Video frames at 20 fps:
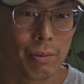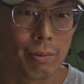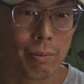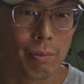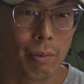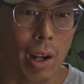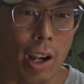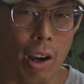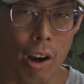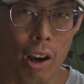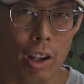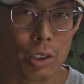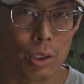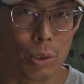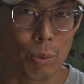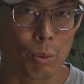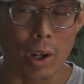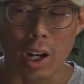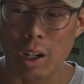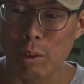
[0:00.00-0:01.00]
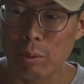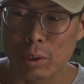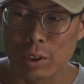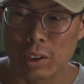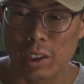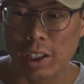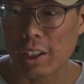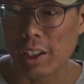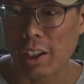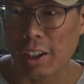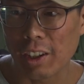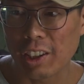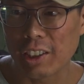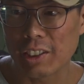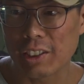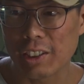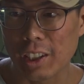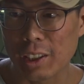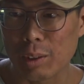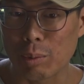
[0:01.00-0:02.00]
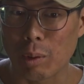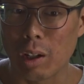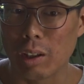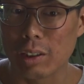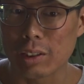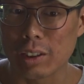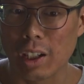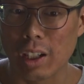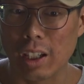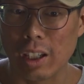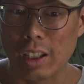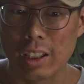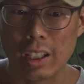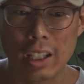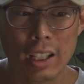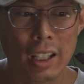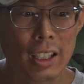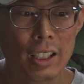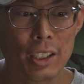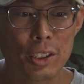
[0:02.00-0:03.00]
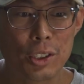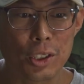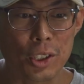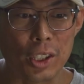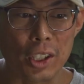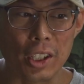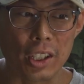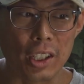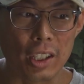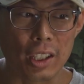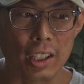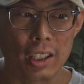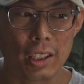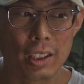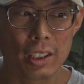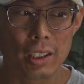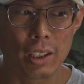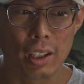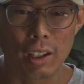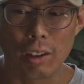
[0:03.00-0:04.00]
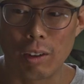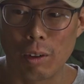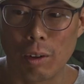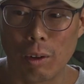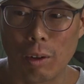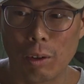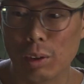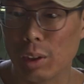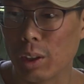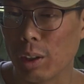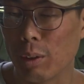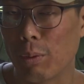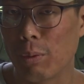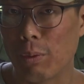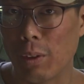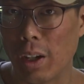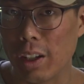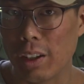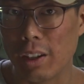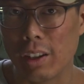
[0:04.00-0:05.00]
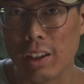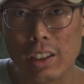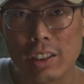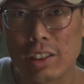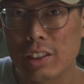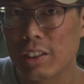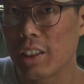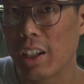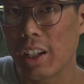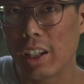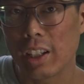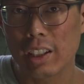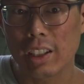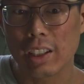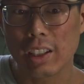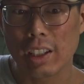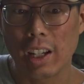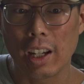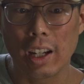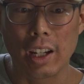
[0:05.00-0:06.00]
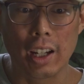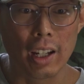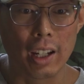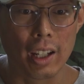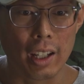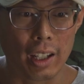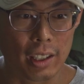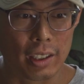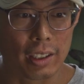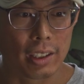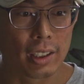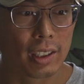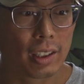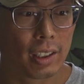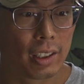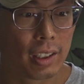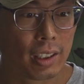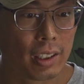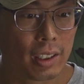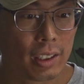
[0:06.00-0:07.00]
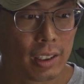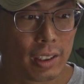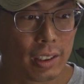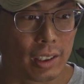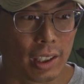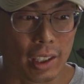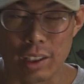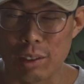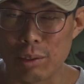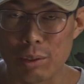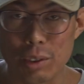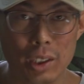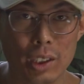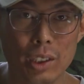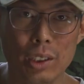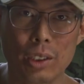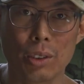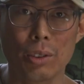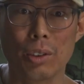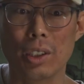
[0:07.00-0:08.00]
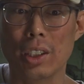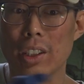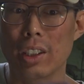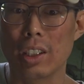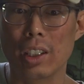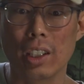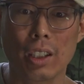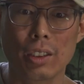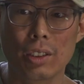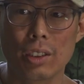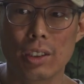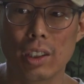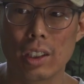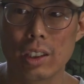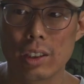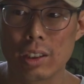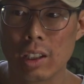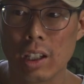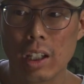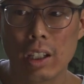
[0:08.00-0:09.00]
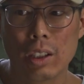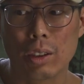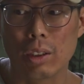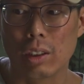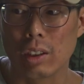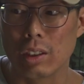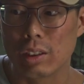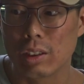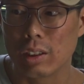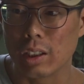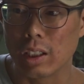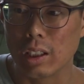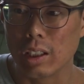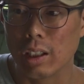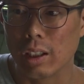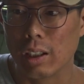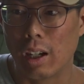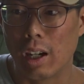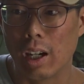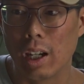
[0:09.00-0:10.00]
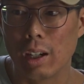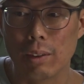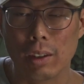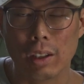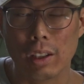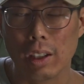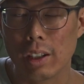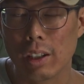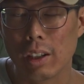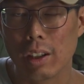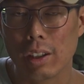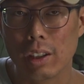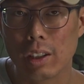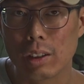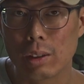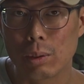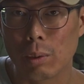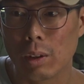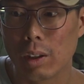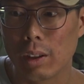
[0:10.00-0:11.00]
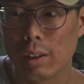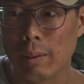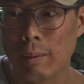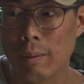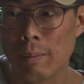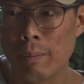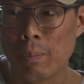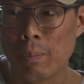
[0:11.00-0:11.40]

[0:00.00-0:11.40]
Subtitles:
My awesome wife was taking care of these tanks while I was gone. She only fed this tank and didn't really do anything else to this. You can see I have a lid on this one.